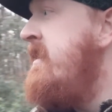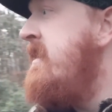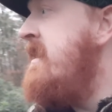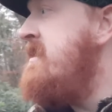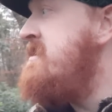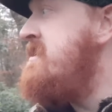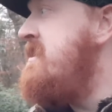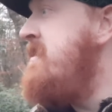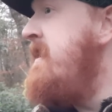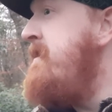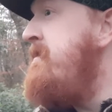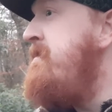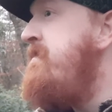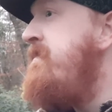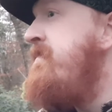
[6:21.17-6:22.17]
gets to it.
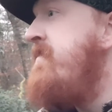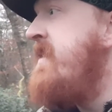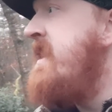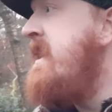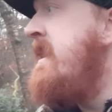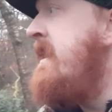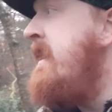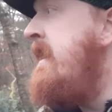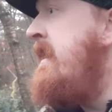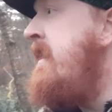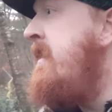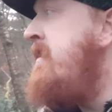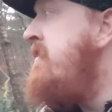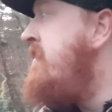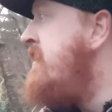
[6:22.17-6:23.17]

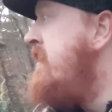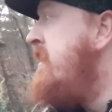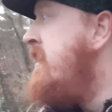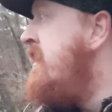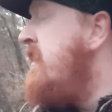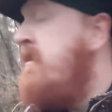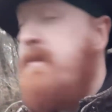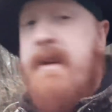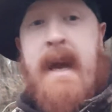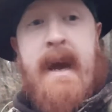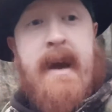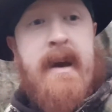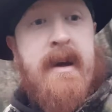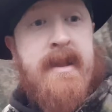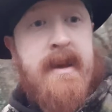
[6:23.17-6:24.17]
But
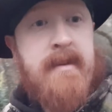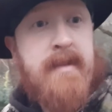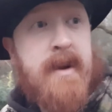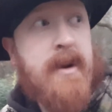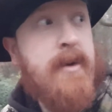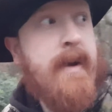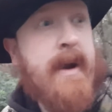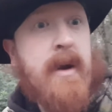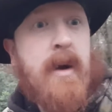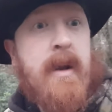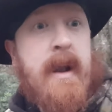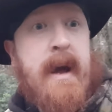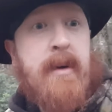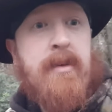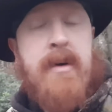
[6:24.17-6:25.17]
yeah, I think I'm going to crack
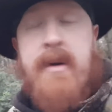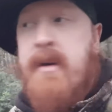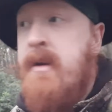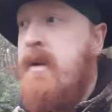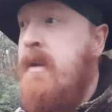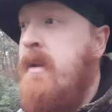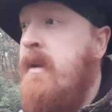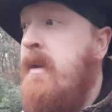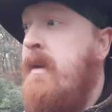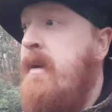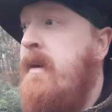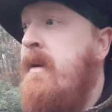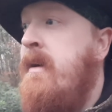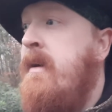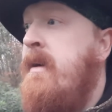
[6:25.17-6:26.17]
on now
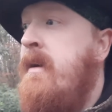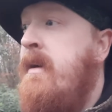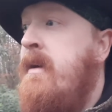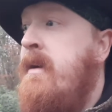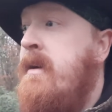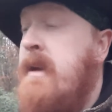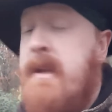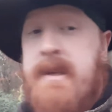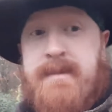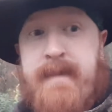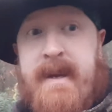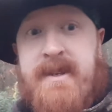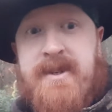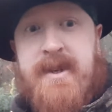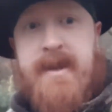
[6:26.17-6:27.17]
and get this
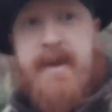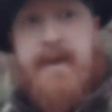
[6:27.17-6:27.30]
bench on